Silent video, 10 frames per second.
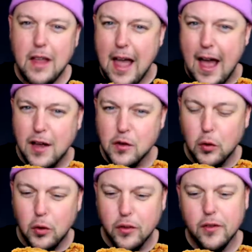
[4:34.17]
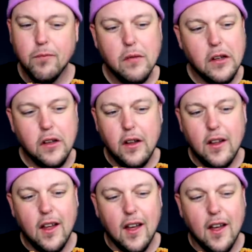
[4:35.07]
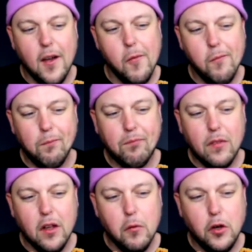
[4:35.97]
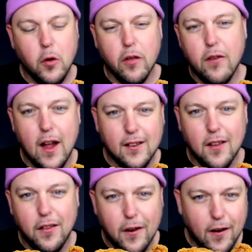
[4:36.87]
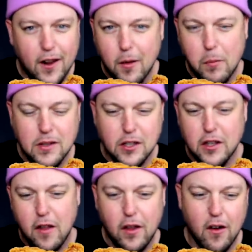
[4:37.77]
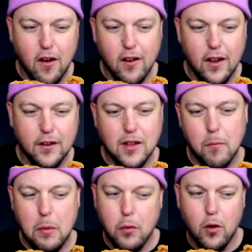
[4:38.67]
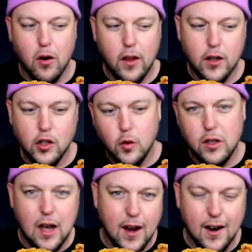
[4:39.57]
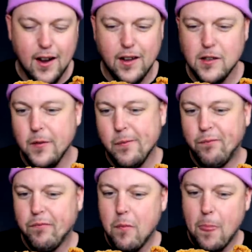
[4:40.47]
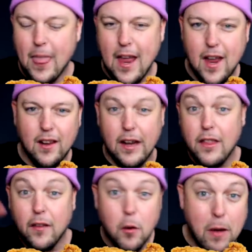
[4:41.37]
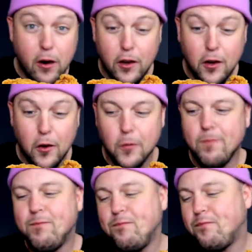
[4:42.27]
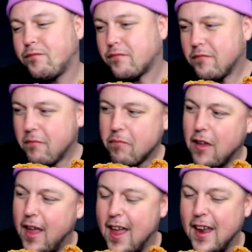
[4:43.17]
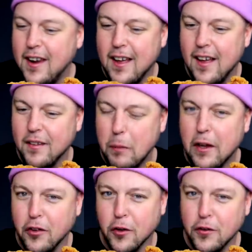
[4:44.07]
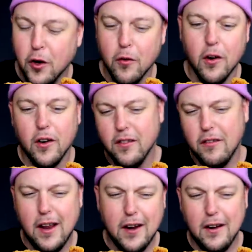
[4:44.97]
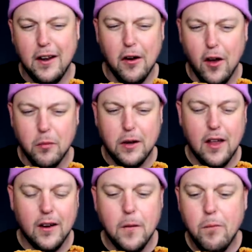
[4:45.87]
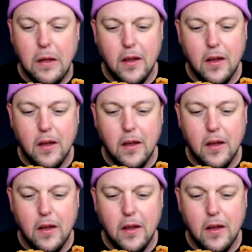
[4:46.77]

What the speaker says: assholes due to the fact that they're in the position that they are. Like some people are like suit and tie guys and like think they're better than you. And because you're a server and in hospitality,